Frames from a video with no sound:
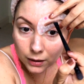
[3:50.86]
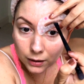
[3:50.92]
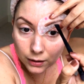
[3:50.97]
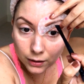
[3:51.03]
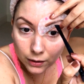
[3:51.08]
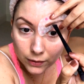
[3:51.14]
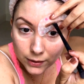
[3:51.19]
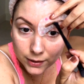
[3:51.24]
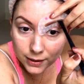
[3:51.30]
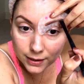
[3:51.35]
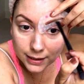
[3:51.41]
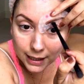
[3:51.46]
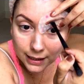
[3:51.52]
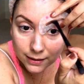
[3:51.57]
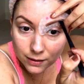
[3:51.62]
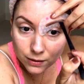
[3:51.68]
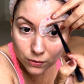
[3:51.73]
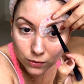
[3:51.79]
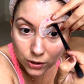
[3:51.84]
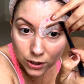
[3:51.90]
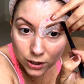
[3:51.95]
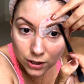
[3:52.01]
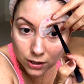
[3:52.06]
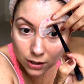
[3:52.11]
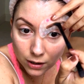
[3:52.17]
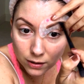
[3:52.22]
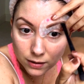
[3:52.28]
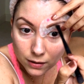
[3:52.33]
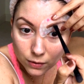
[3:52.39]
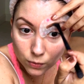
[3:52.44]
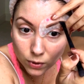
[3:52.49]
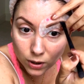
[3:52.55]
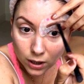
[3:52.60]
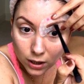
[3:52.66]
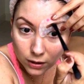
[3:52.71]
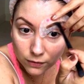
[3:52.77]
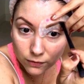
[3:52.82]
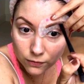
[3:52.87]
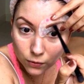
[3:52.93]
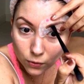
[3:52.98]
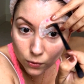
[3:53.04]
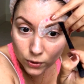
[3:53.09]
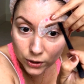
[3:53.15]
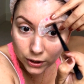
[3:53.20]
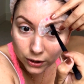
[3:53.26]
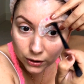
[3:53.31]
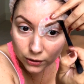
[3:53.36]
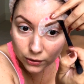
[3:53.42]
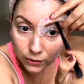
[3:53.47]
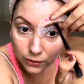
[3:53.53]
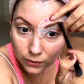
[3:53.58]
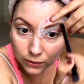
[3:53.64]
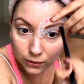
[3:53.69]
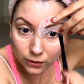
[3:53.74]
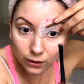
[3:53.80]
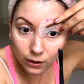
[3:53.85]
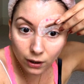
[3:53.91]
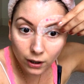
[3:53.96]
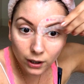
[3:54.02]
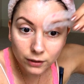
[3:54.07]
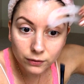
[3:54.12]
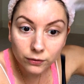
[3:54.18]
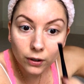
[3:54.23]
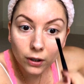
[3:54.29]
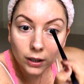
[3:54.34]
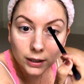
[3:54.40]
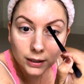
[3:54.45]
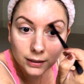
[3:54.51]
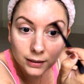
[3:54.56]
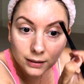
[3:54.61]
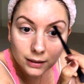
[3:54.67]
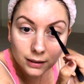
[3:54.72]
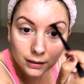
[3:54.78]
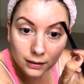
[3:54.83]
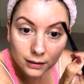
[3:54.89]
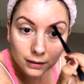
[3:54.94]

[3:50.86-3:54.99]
you know, the stencil just does the work for you, I find.